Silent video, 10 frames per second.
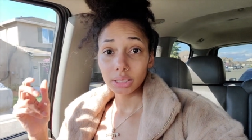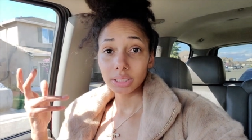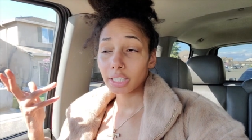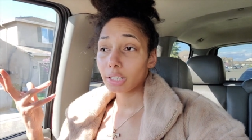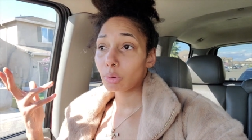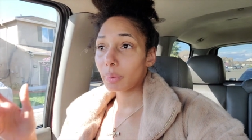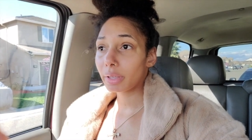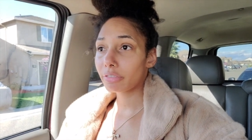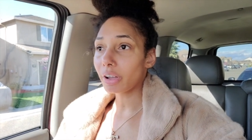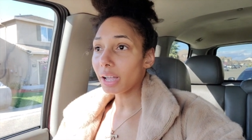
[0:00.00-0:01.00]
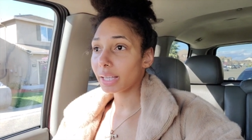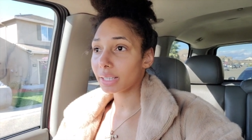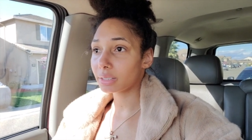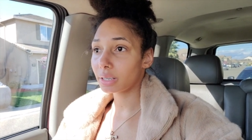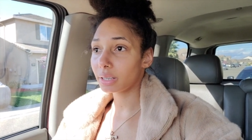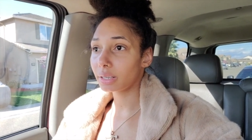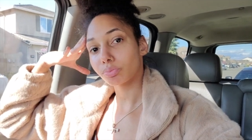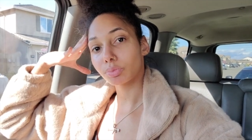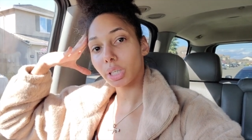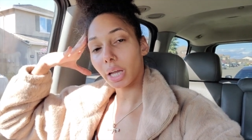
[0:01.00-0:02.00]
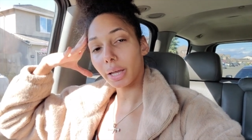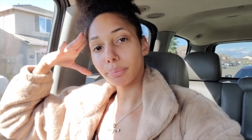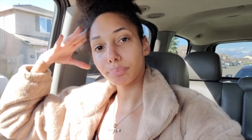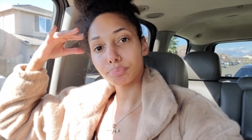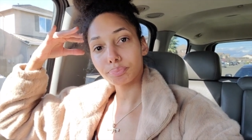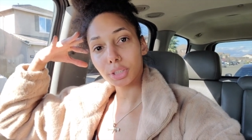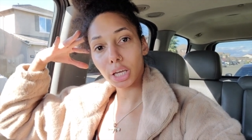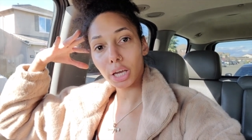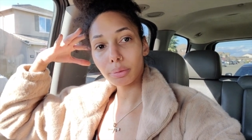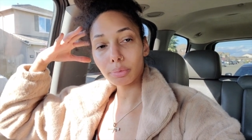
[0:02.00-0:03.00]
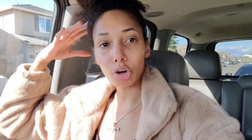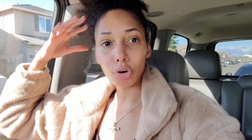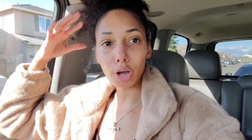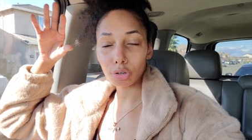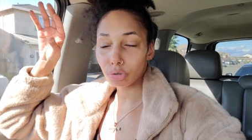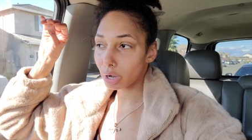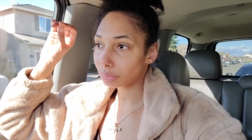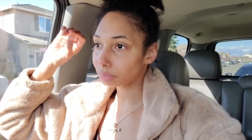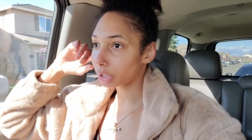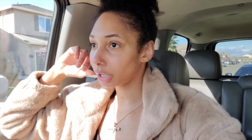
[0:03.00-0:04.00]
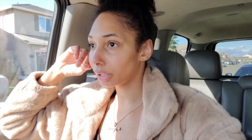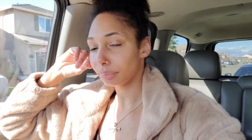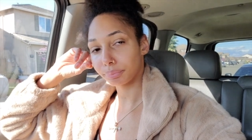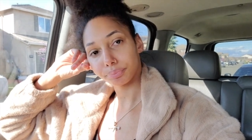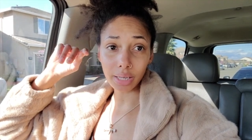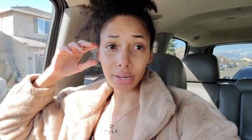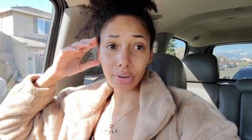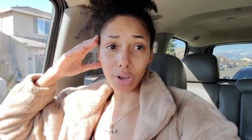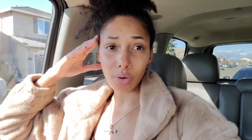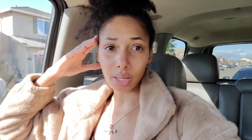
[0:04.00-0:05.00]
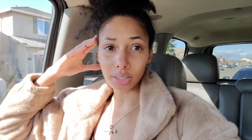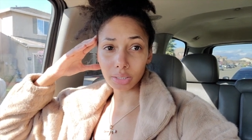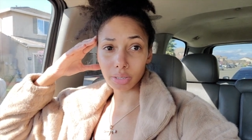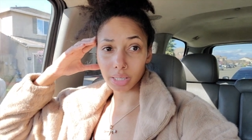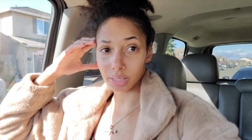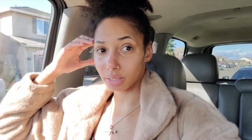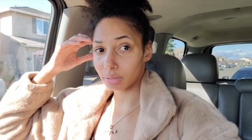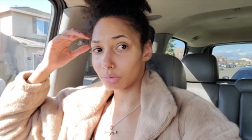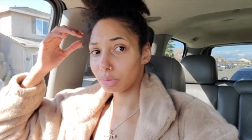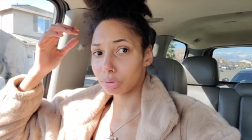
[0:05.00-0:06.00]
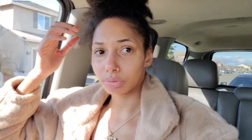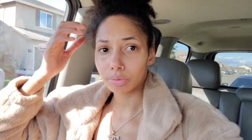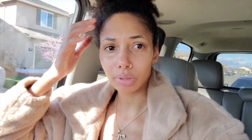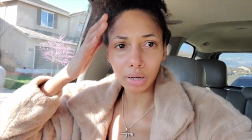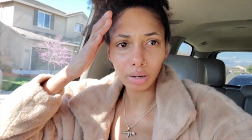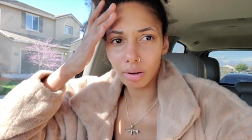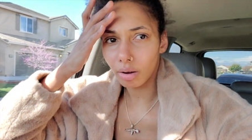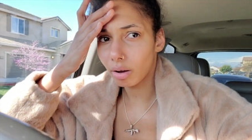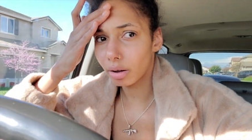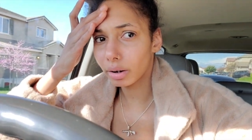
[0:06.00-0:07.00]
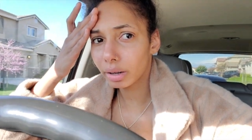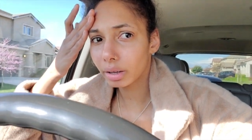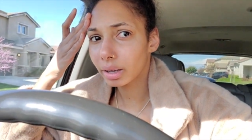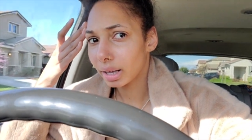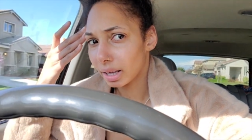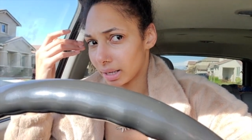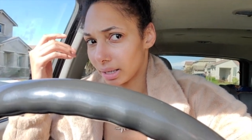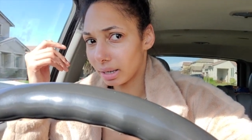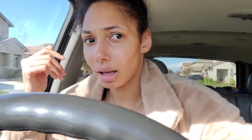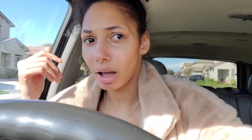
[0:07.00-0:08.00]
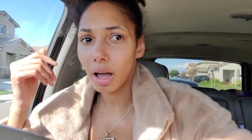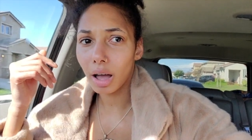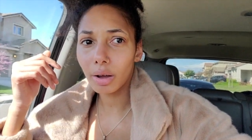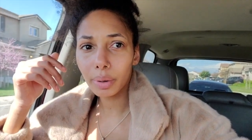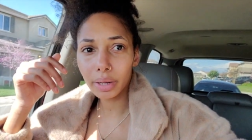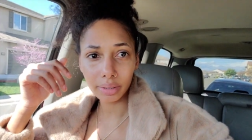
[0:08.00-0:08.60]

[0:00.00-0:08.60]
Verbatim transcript: see what we can find. Okay? Okay. All right, all right. Okay. I know I look crazy. Ooh, Lord. Lord.